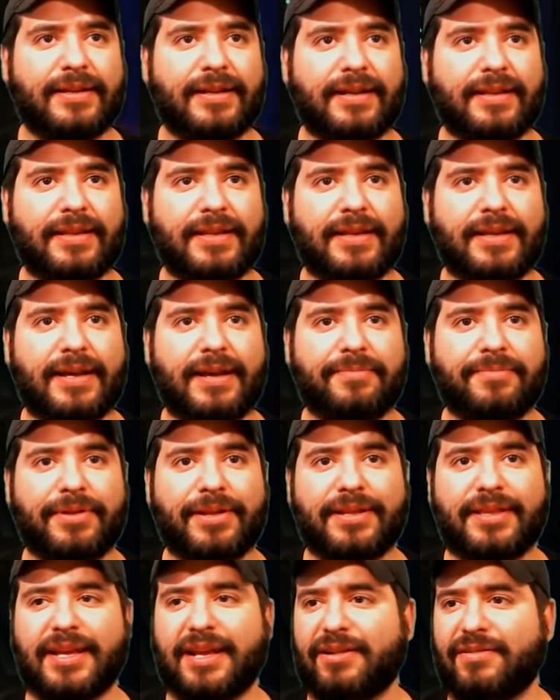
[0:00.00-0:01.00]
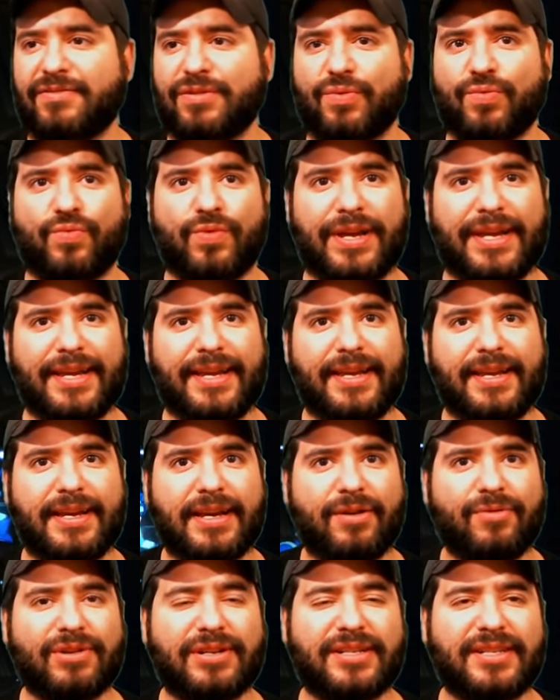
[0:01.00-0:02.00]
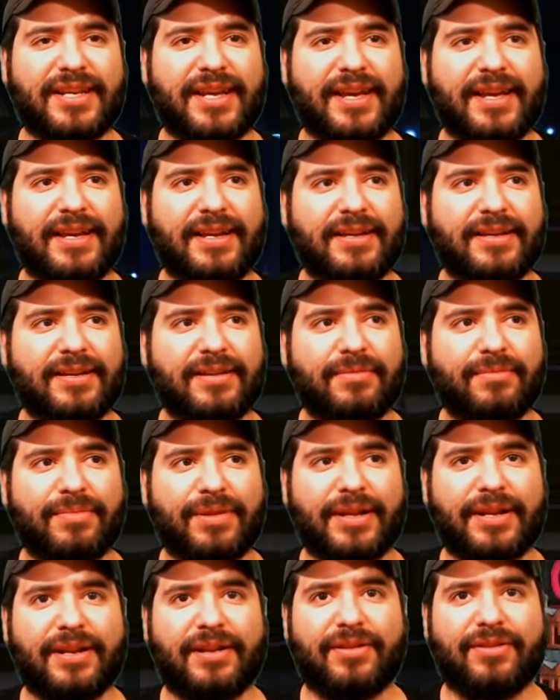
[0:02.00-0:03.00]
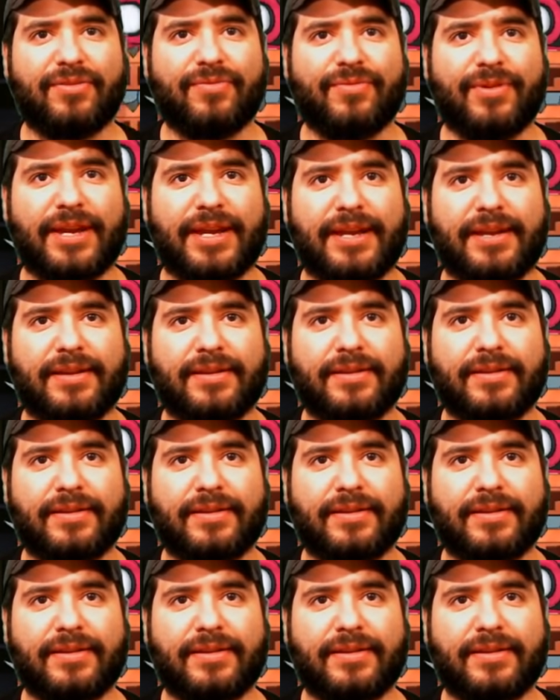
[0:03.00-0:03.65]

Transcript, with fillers: I think I played that on the Wii, I want to say. Played it on the Wii.